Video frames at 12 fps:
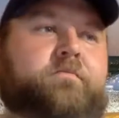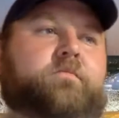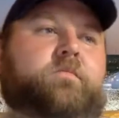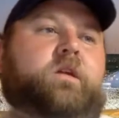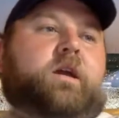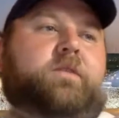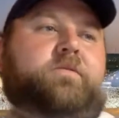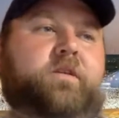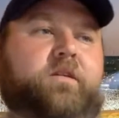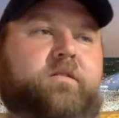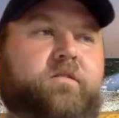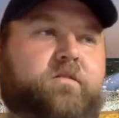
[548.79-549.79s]
Yeah, I
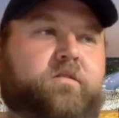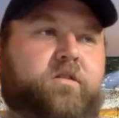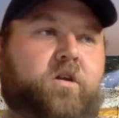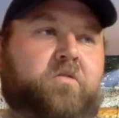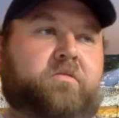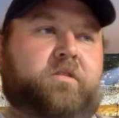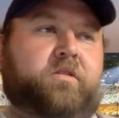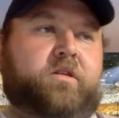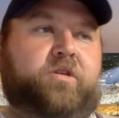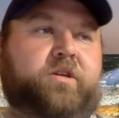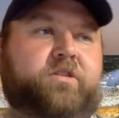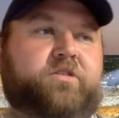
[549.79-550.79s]
think Cone did a
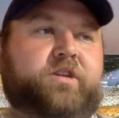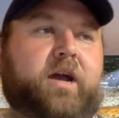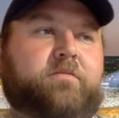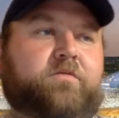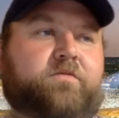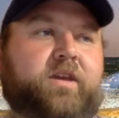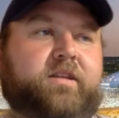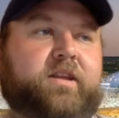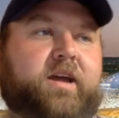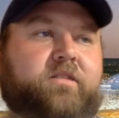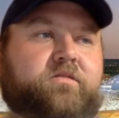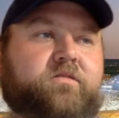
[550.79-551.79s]
pretty good job of getting it
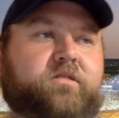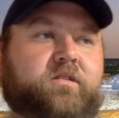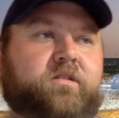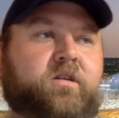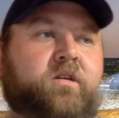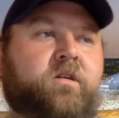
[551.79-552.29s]
out to the